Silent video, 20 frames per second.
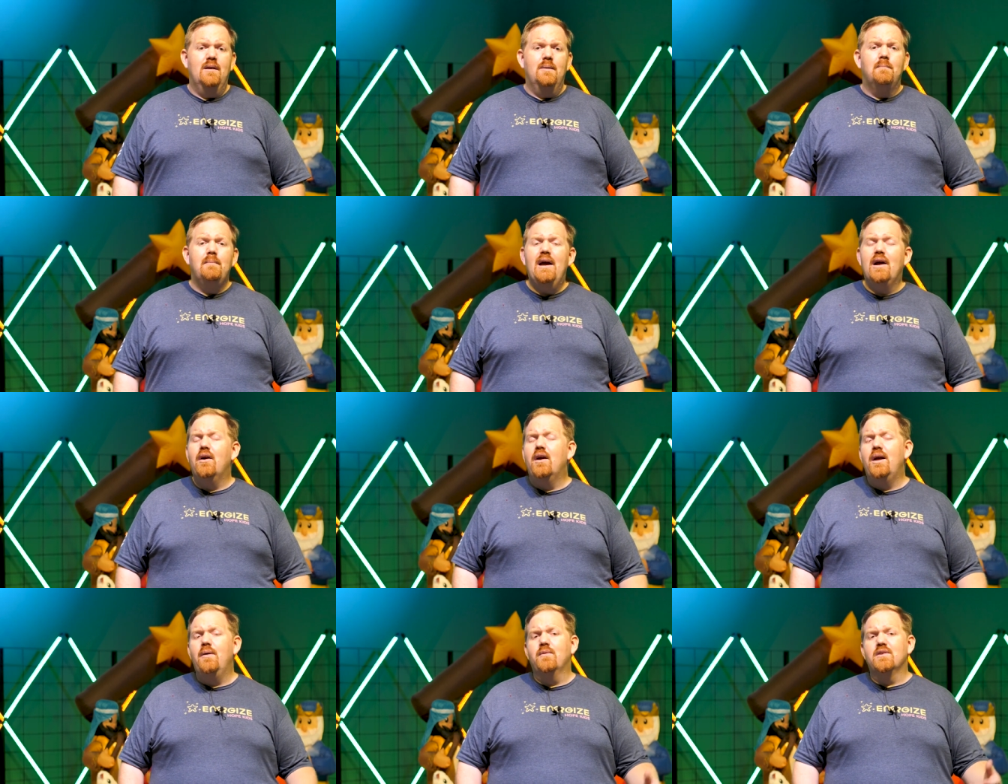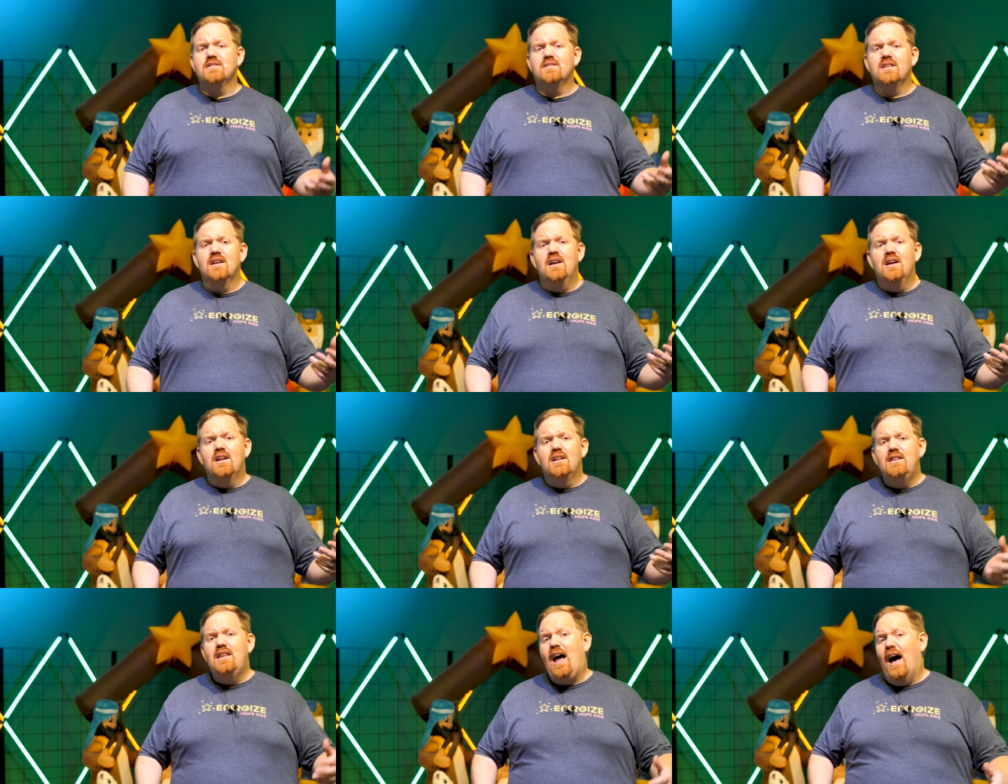Mary was
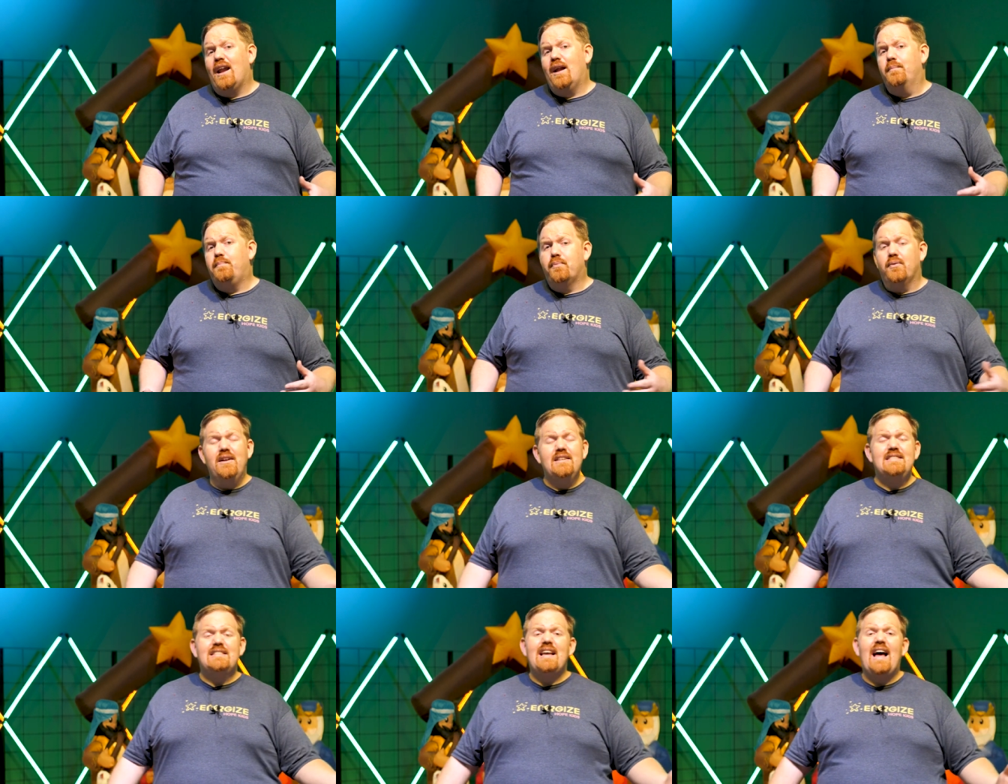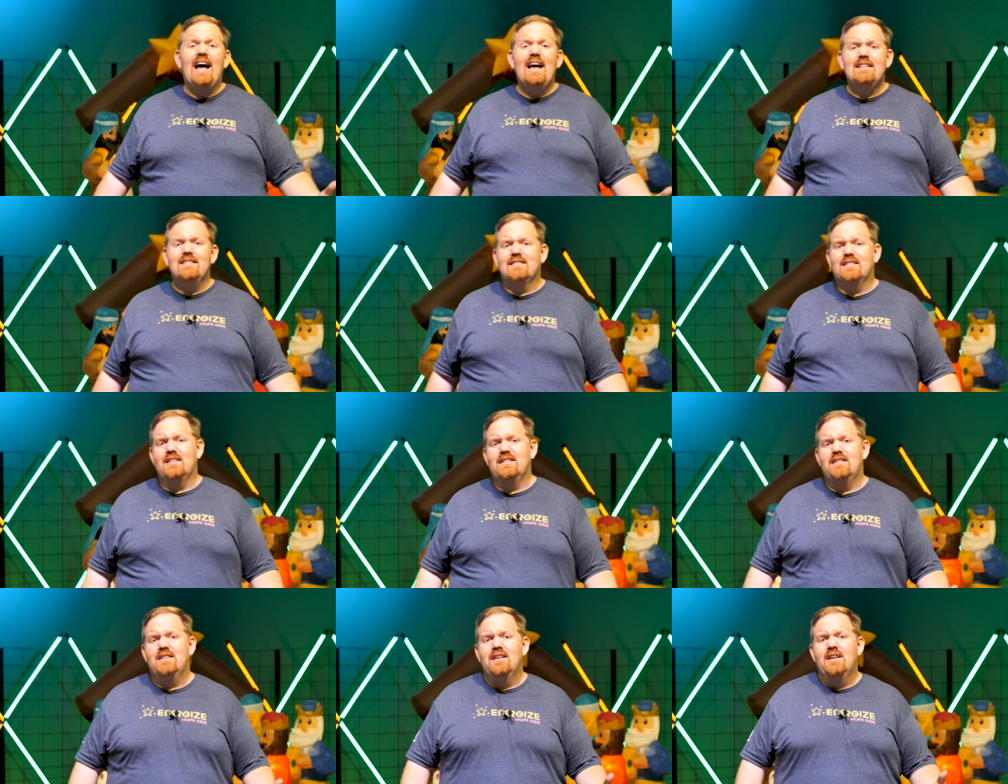not a princess
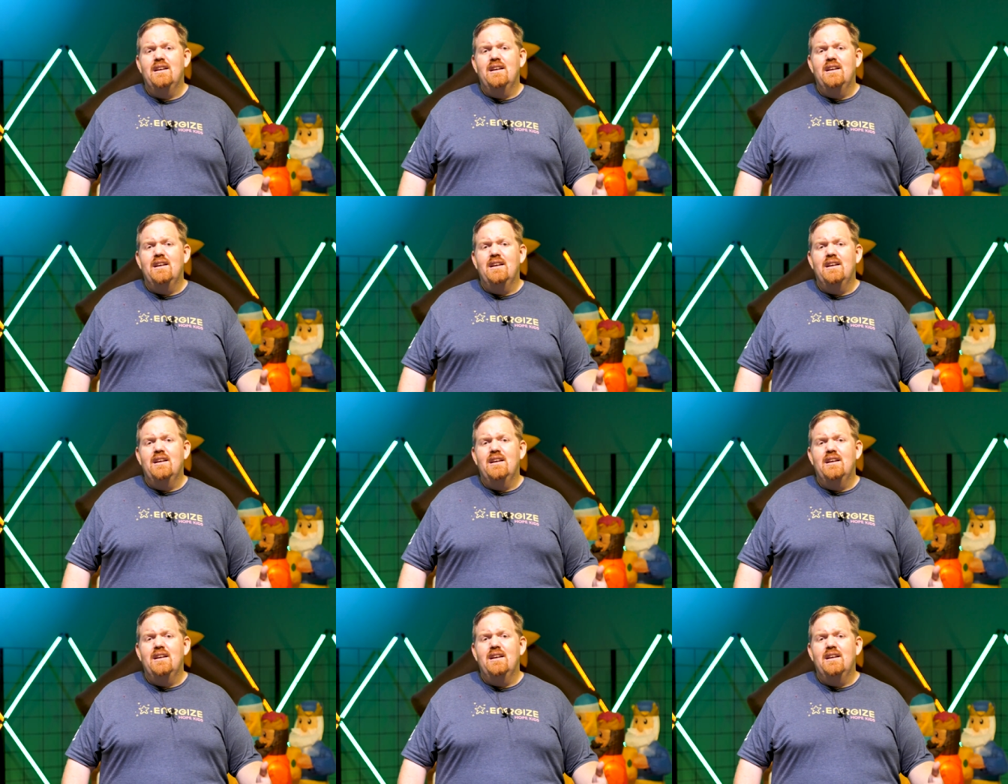and